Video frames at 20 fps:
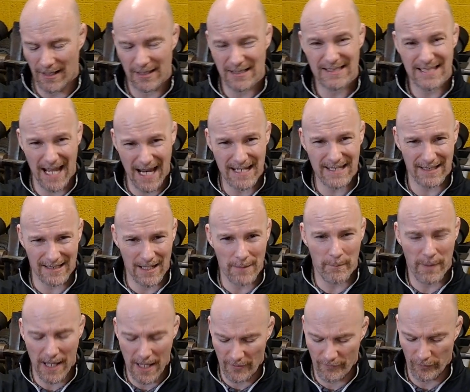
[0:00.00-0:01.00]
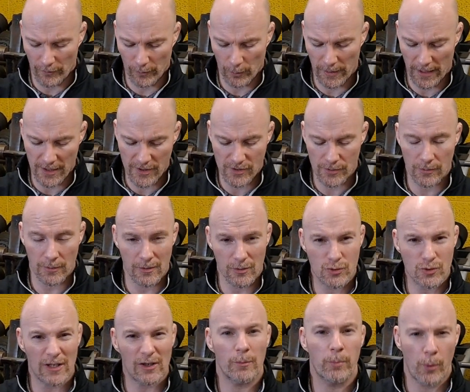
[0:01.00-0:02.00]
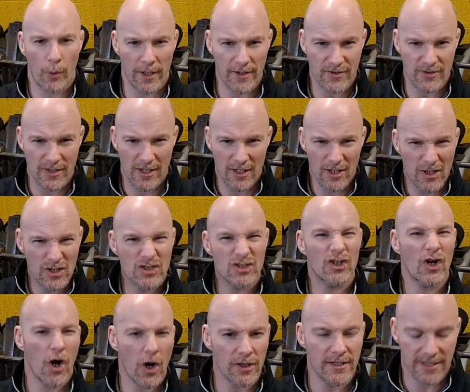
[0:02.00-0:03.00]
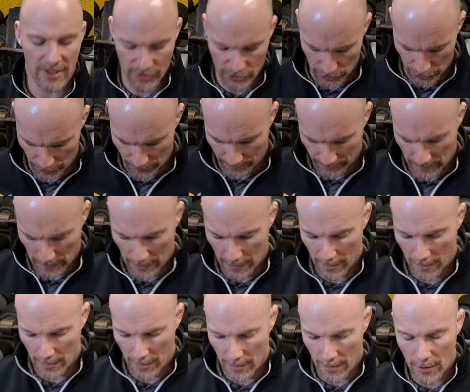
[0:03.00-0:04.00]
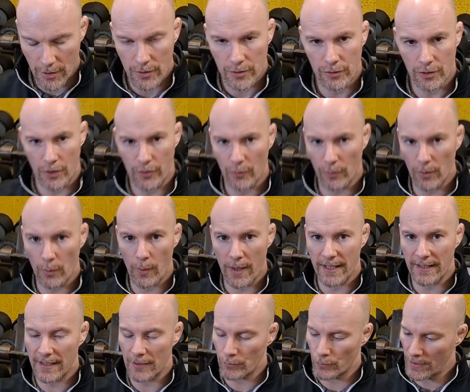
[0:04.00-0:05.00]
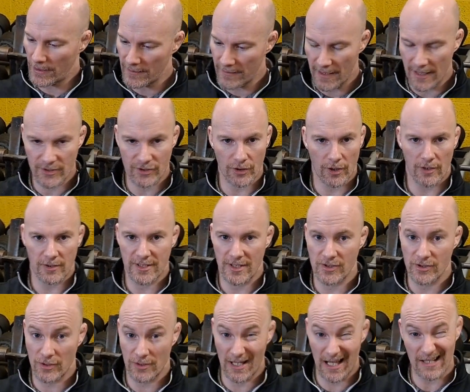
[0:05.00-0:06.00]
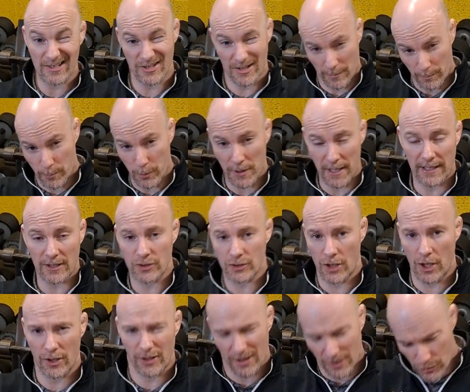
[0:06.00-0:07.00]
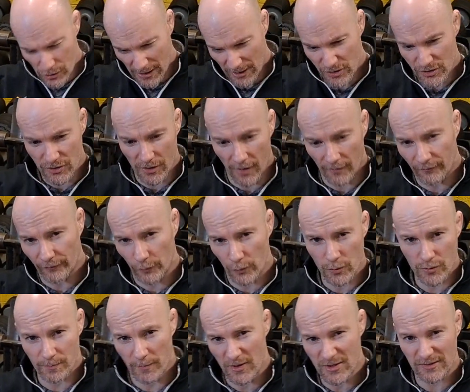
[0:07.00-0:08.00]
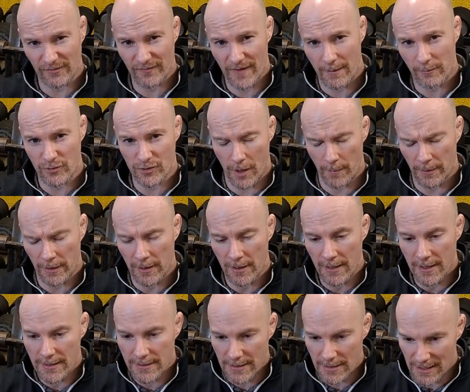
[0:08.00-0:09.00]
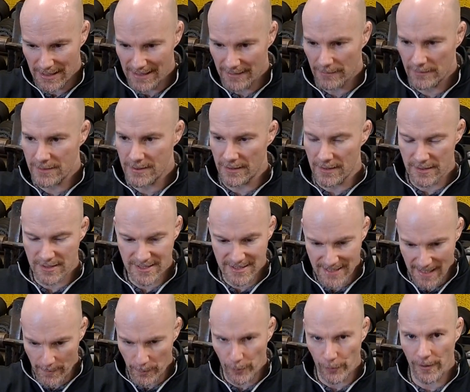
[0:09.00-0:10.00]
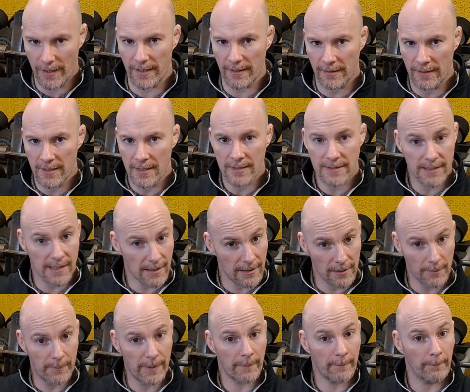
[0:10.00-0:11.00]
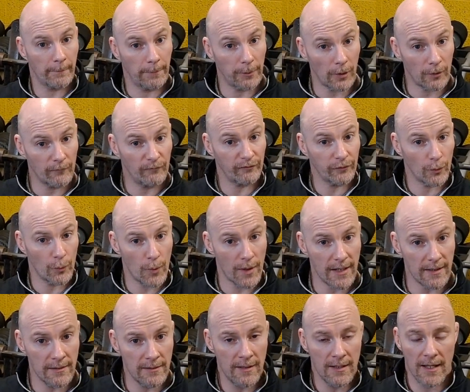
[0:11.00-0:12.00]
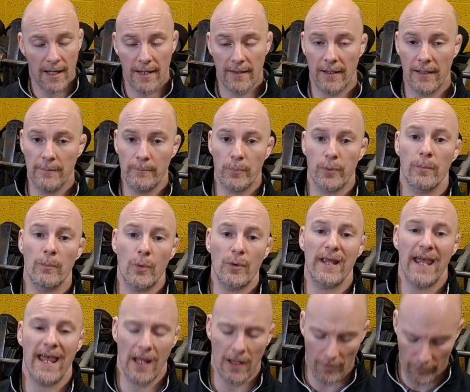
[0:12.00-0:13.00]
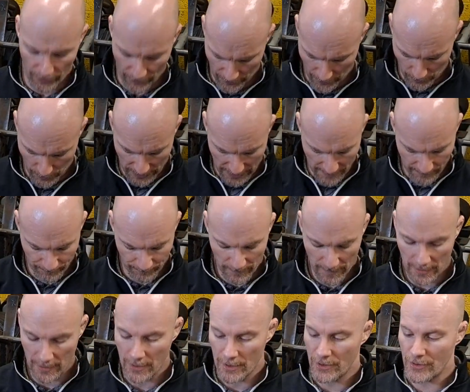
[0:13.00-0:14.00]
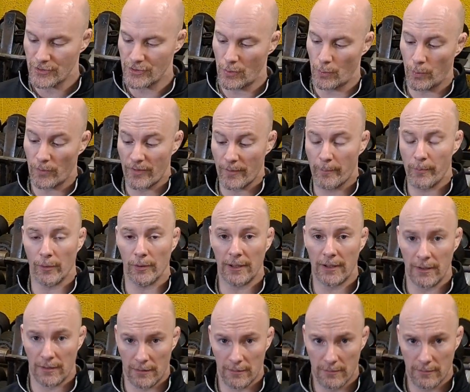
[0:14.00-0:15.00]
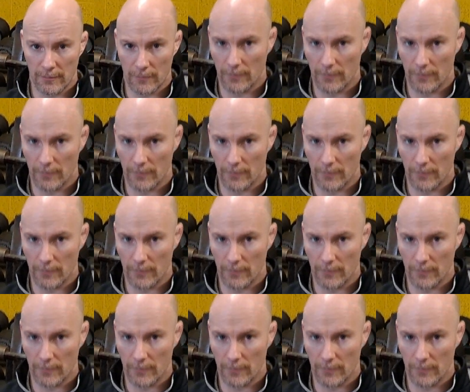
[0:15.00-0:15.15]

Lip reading: tight and impactful, okay? So your trigger points, scar tissue. Now the only way to get rid of that scar tissue is actually to break it down, to try to soften those muscle fibers up, to separate it, to get a little bit of blood flow in, and then promote health, okay? So with a bullet